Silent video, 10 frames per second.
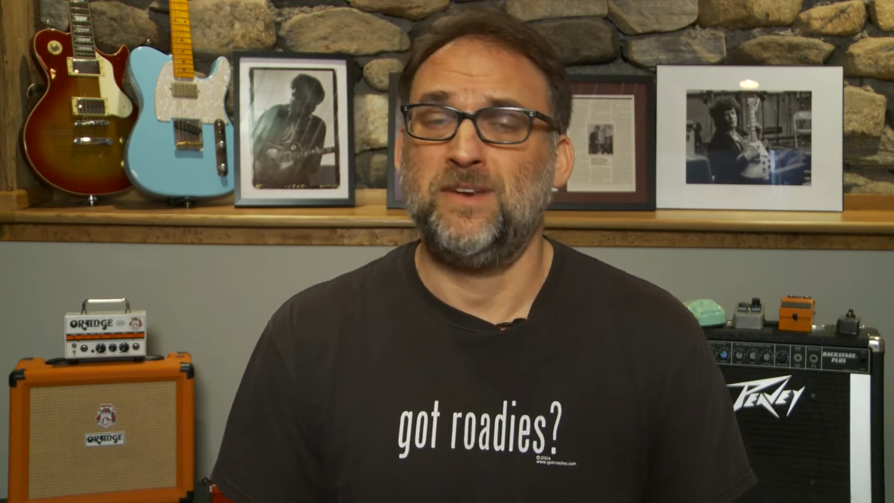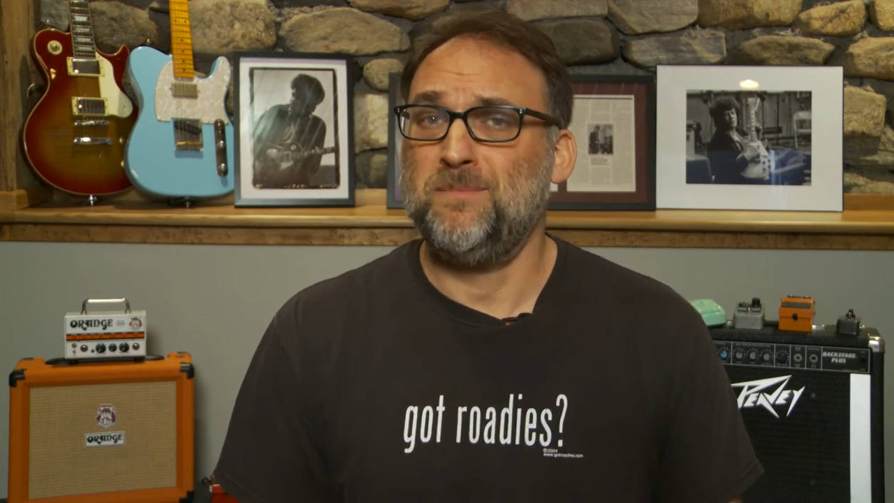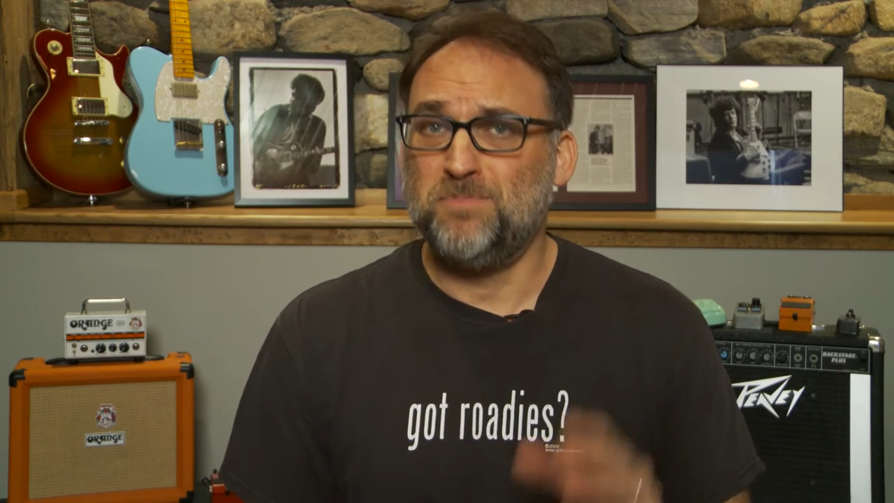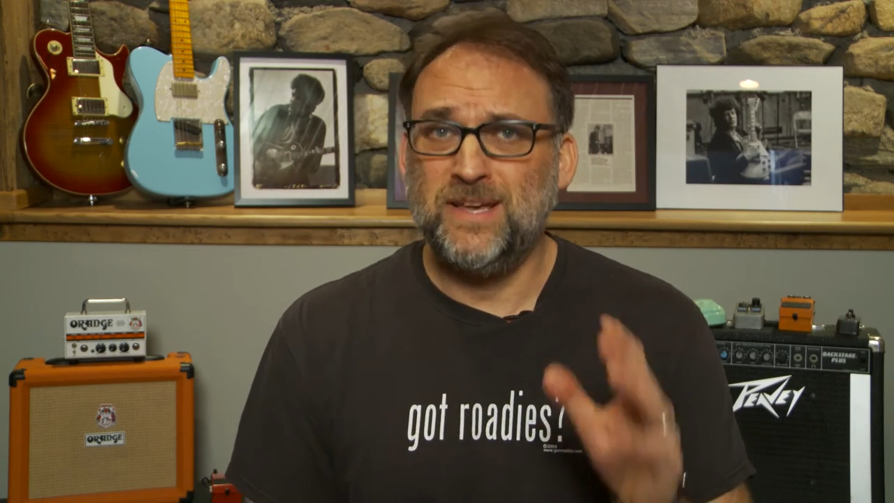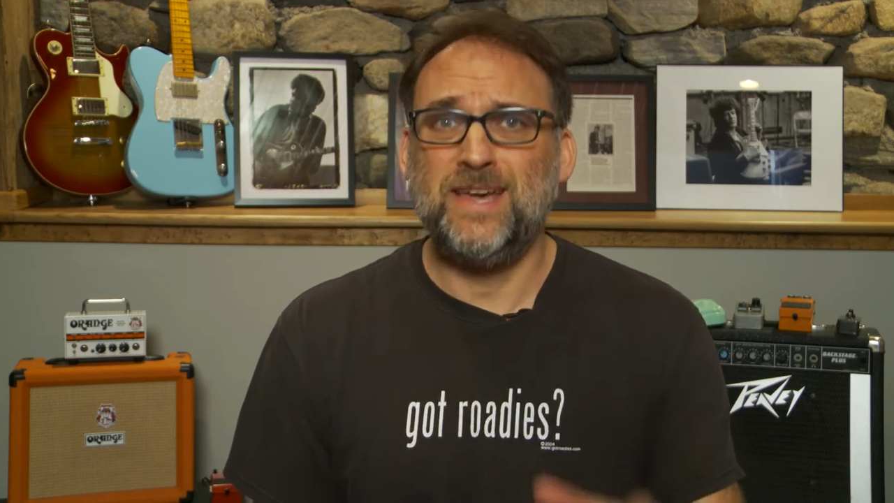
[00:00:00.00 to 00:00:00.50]
And he
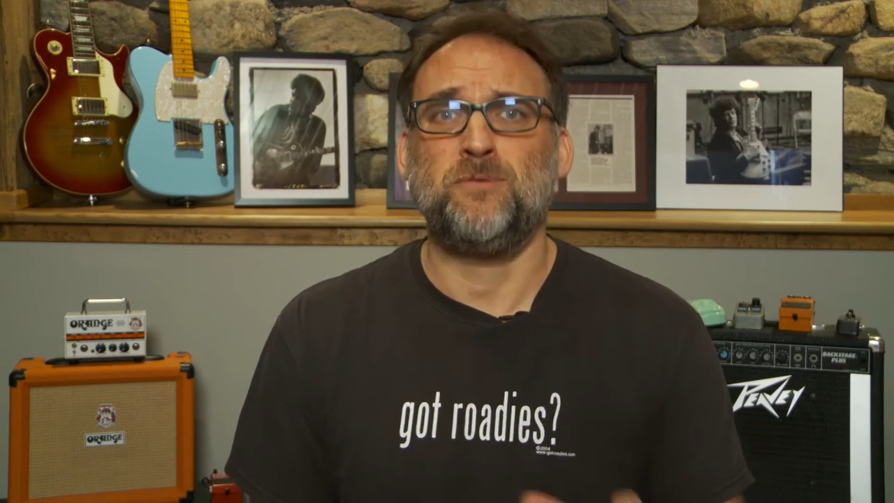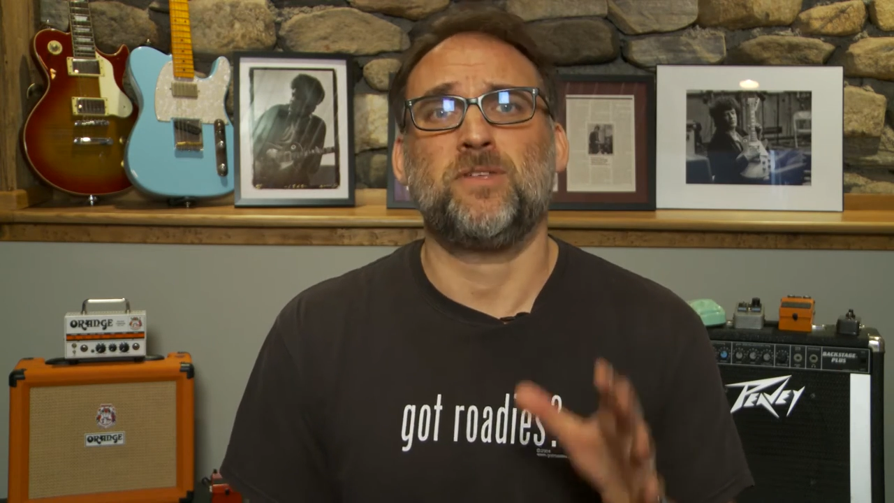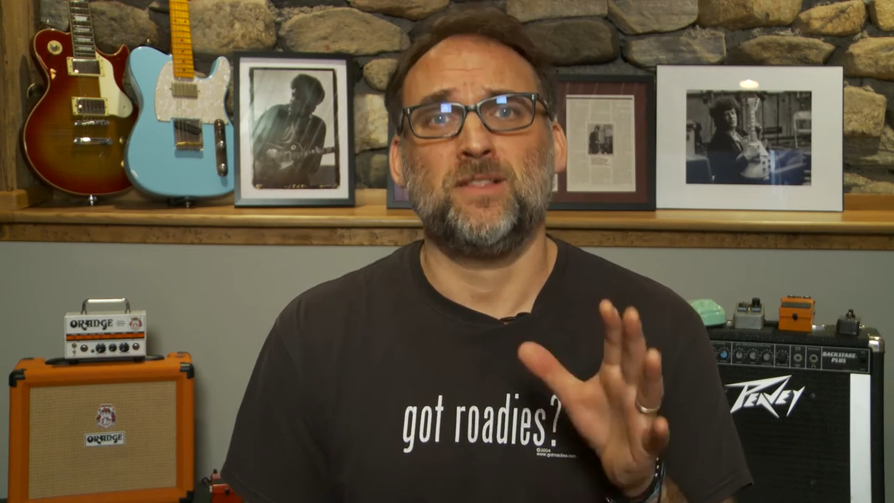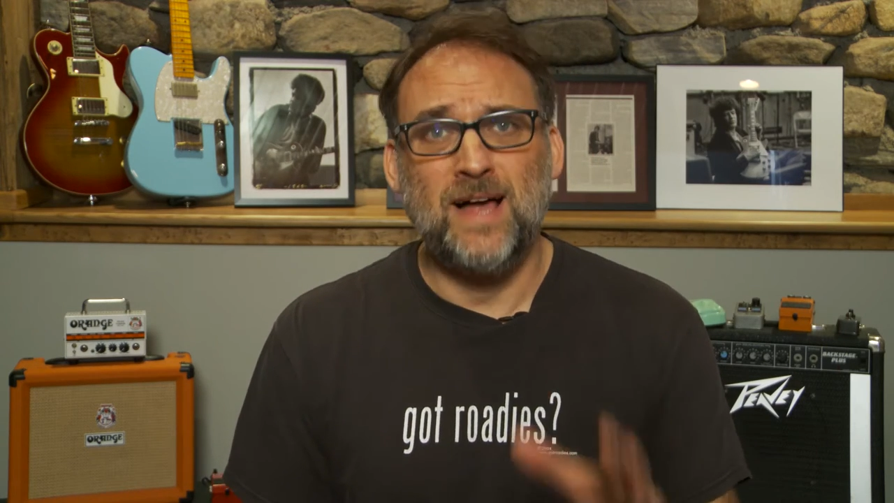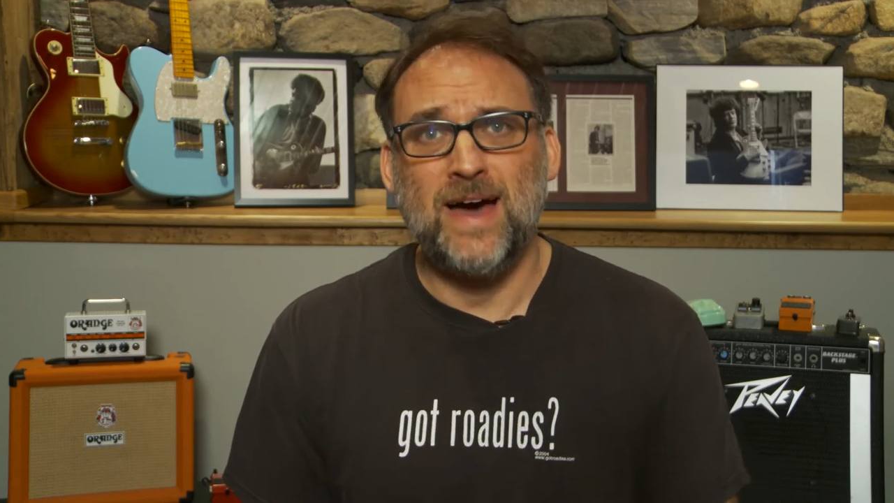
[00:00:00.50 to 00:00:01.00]
played with
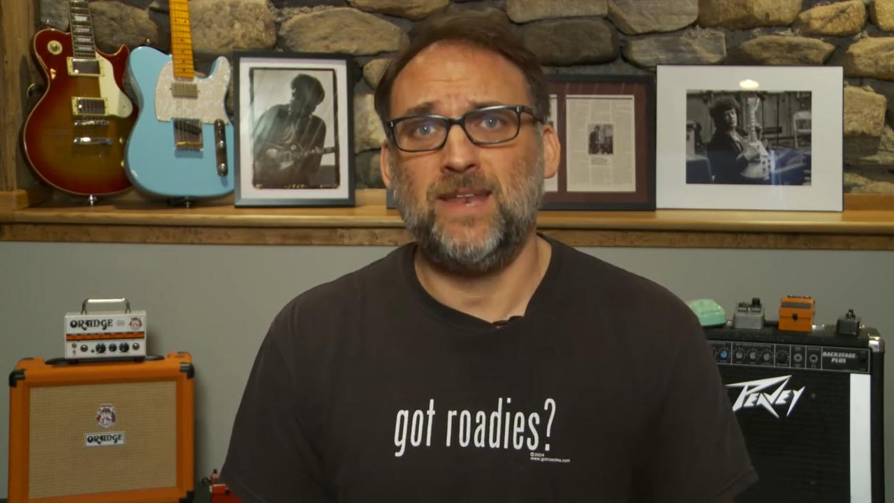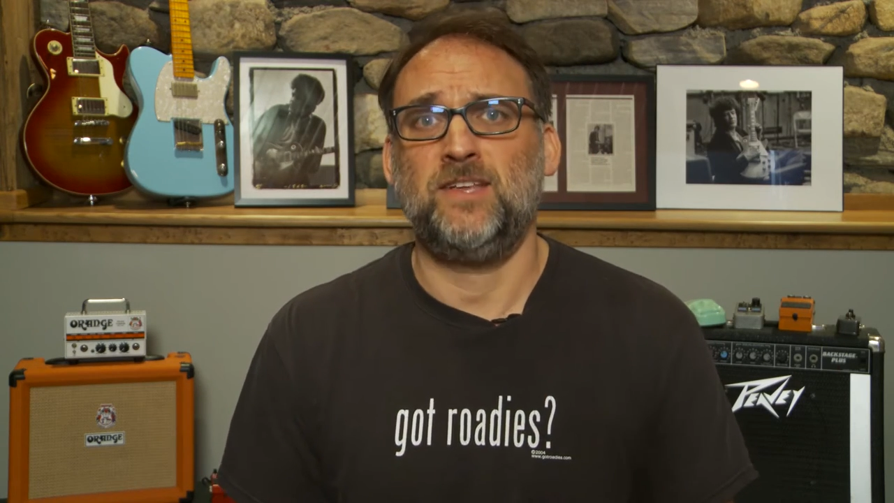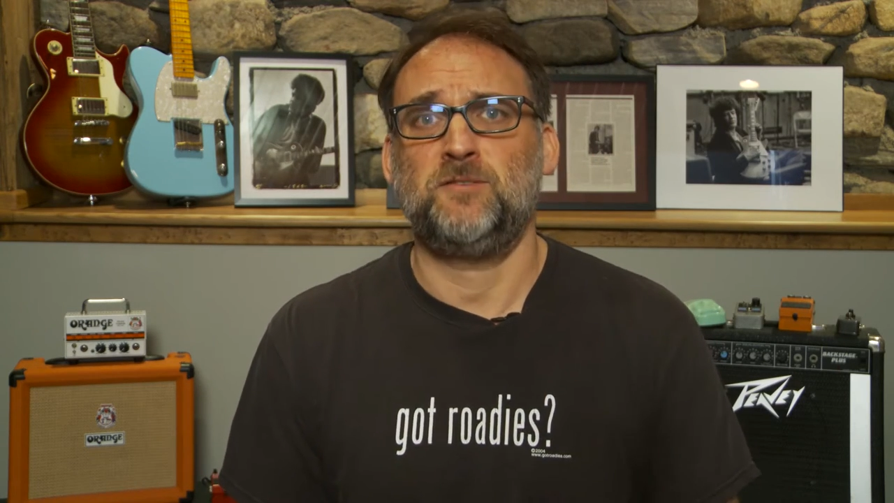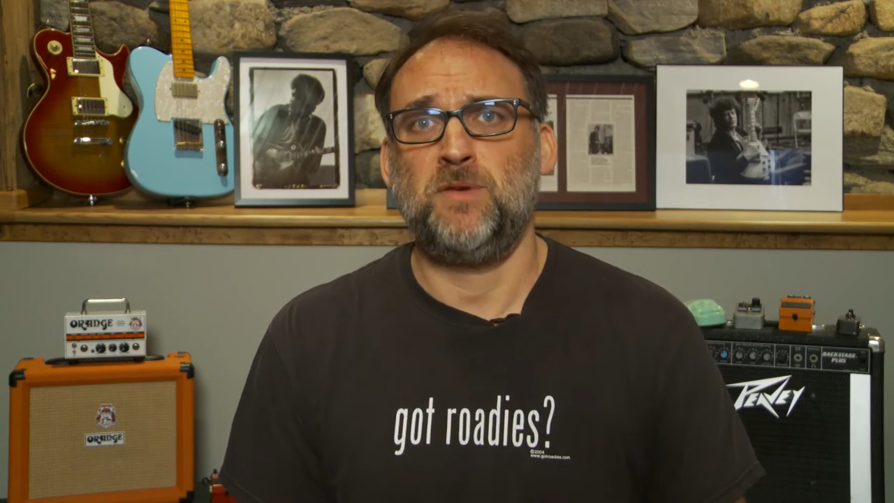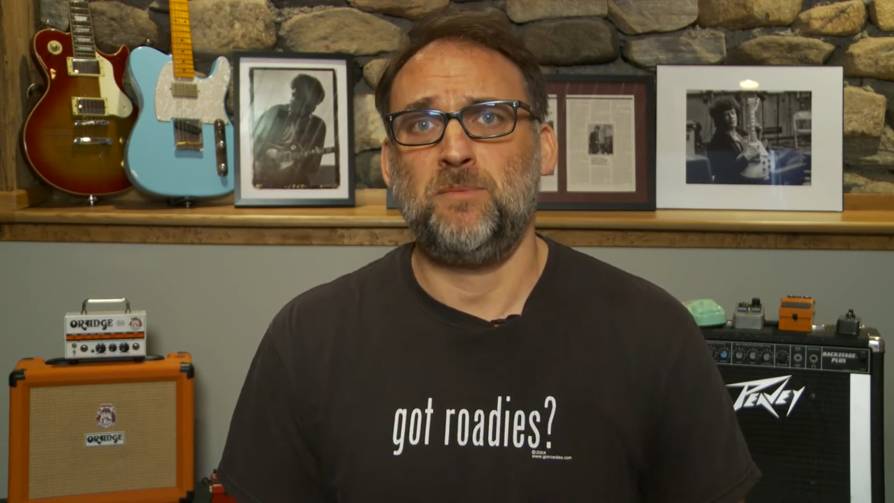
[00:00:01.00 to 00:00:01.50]
a lot of
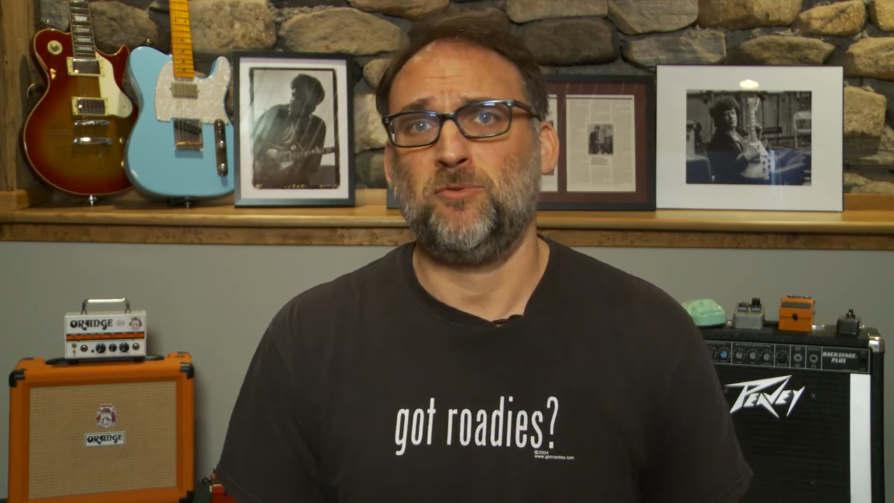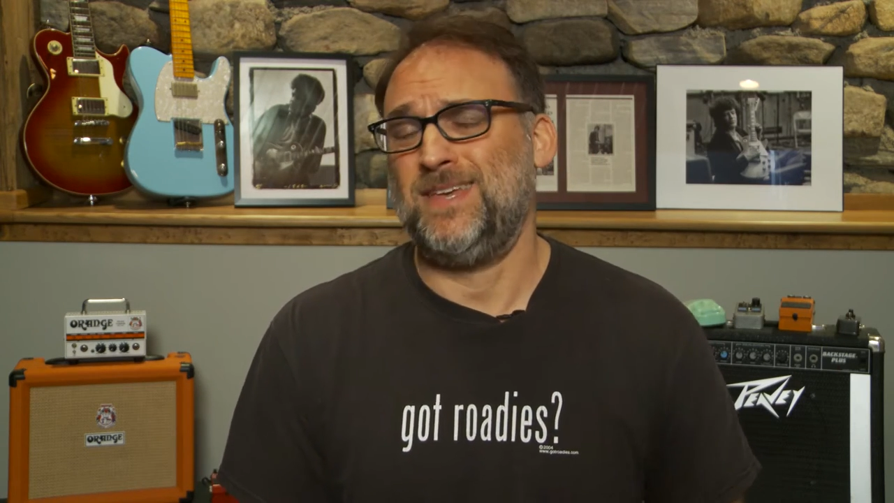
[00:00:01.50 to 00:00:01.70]
these people.